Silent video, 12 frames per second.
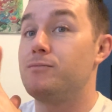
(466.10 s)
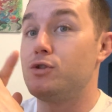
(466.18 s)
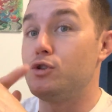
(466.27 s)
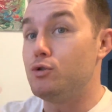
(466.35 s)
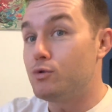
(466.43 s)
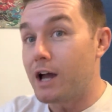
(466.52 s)

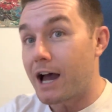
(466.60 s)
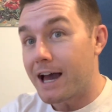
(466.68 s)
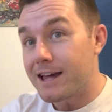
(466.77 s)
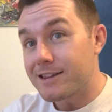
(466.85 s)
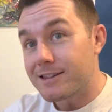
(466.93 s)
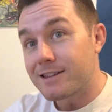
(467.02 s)
you
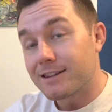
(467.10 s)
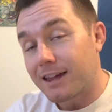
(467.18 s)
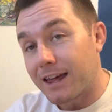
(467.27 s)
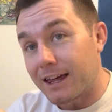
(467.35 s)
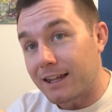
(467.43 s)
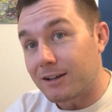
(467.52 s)
guys
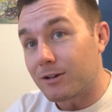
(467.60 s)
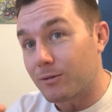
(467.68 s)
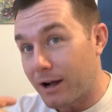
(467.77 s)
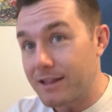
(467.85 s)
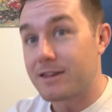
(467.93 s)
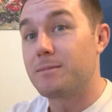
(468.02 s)
can
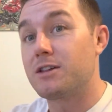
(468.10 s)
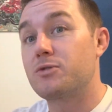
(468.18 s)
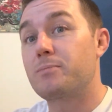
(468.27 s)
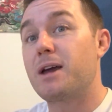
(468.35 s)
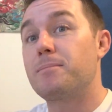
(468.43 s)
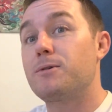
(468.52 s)
write some of these
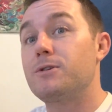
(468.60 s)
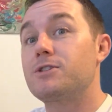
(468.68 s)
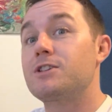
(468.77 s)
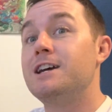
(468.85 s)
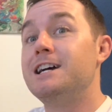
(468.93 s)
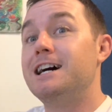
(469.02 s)

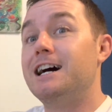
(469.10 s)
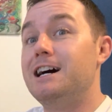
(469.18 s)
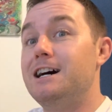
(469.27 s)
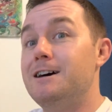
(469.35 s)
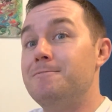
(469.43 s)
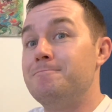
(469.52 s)
papers.
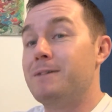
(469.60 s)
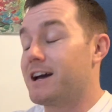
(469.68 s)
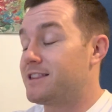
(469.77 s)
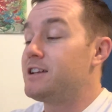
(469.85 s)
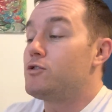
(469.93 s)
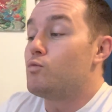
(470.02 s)
I
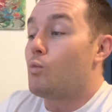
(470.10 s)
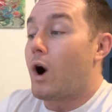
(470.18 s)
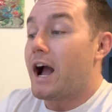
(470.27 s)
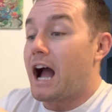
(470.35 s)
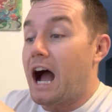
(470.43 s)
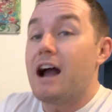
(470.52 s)
think
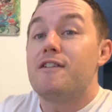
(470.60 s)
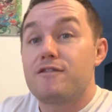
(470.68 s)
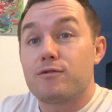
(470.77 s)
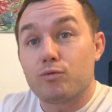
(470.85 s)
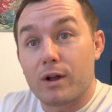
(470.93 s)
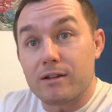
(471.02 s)
why
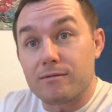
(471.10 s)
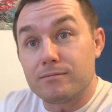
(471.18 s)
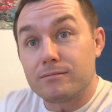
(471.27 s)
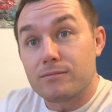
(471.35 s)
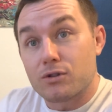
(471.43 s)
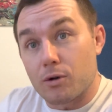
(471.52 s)
I've
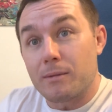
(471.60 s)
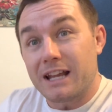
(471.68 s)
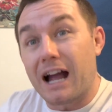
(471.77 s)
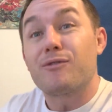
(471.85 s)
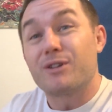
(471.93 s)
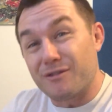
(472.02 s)
written so many,
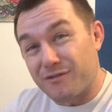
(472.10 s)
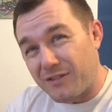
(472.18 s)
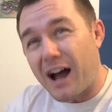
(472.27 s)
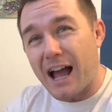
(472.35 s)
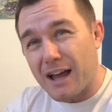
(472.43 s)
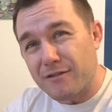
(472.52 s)
I've written
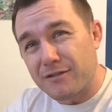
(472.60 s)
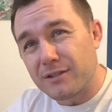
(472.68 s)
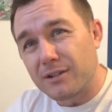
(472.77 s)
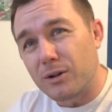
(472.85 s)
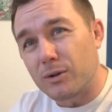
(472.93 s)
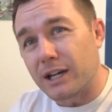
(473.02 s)
5,
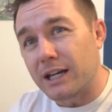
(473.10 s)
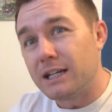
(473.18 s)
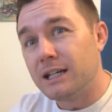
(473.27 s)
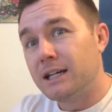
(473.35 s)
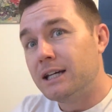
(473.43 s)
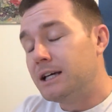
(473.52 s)
okay?
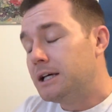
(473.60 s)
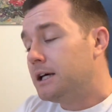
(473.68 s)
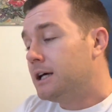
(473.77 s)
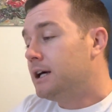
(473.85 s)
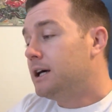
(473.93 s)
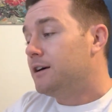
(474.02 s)

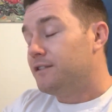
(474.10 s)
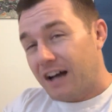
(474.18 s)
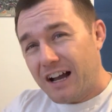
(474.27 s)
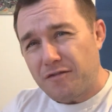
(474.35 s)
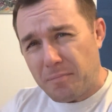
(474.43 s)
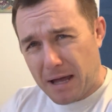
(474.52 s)

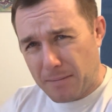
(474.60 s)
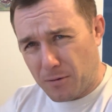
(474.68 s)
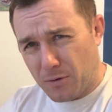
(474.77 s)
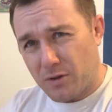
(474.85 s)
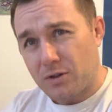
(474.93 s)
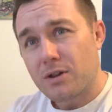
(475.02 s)
5
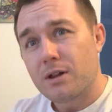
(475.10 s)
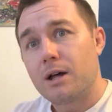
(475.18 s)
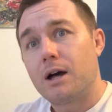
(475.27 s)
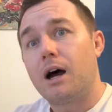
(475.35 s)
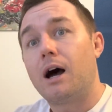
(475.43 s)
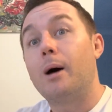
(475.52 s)
papers.
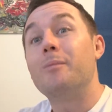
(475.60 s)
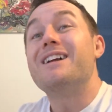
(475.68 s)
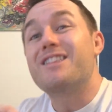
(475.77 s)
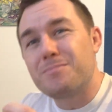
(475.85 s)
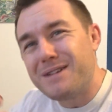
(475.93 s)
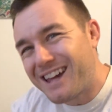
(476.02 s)

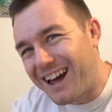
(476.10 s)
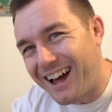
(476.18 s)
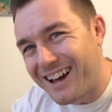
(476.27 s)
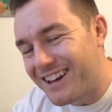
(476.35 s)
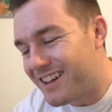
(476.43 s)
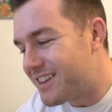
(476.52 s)
It's
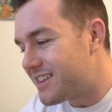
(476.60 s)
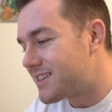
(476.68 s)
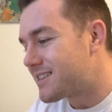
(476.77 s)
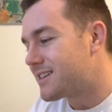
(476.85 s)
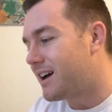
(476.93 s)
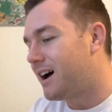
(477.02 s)

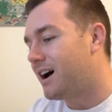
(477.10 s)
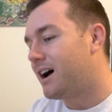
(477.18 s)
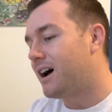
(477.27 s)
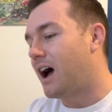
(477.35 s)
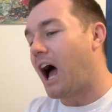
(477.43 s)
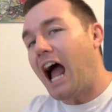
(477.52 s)
because
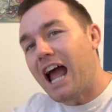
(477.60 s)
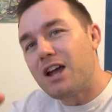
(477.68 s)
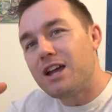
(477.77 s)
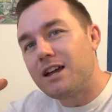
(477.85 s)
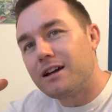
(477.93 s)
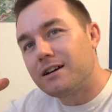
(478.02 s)

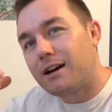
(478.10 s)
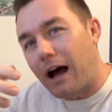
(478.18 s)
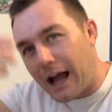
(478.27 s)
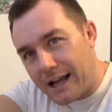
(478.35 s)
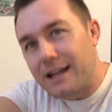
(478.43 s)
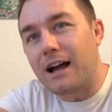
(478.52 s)
I
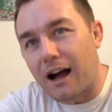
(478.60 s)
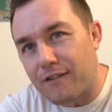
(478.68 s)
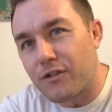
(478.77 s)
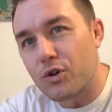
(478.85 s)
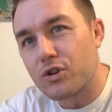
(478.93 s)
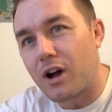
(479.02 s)
got
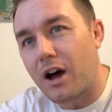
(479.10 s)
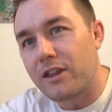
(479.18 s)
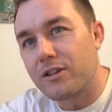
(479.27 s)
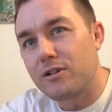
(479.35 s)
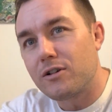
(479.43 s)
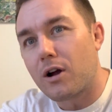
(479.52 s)
first
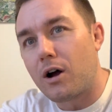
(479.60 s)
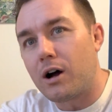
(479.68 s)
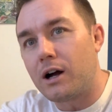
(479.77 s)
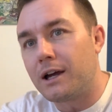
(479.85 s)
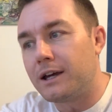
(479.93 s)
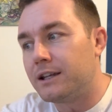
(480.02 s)
author
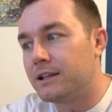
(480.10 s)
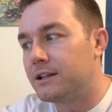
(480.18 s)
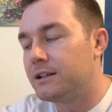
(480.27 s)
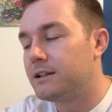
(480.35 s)
on